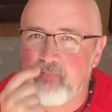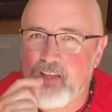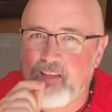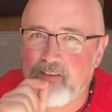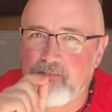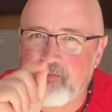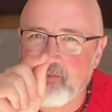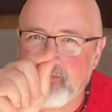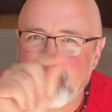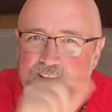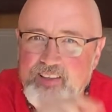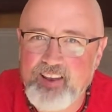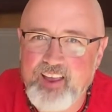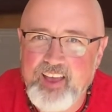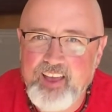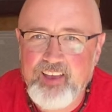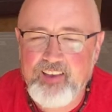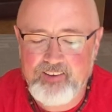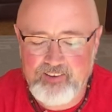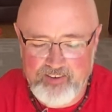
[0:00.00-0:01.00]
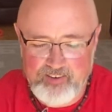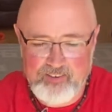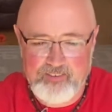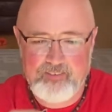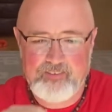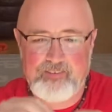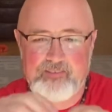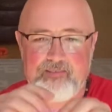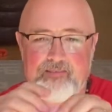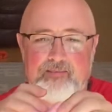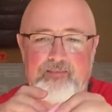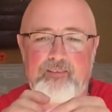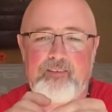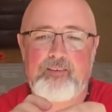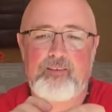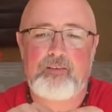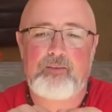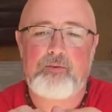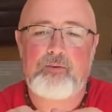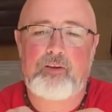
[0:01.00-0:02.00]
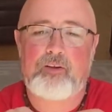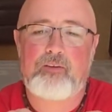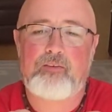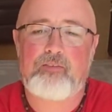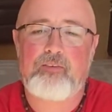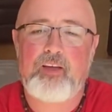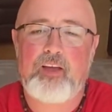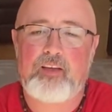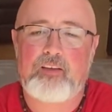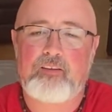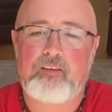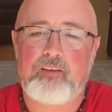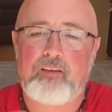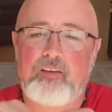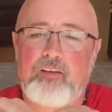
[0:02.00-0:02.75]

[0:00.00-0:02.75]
If you said 8, you are correct.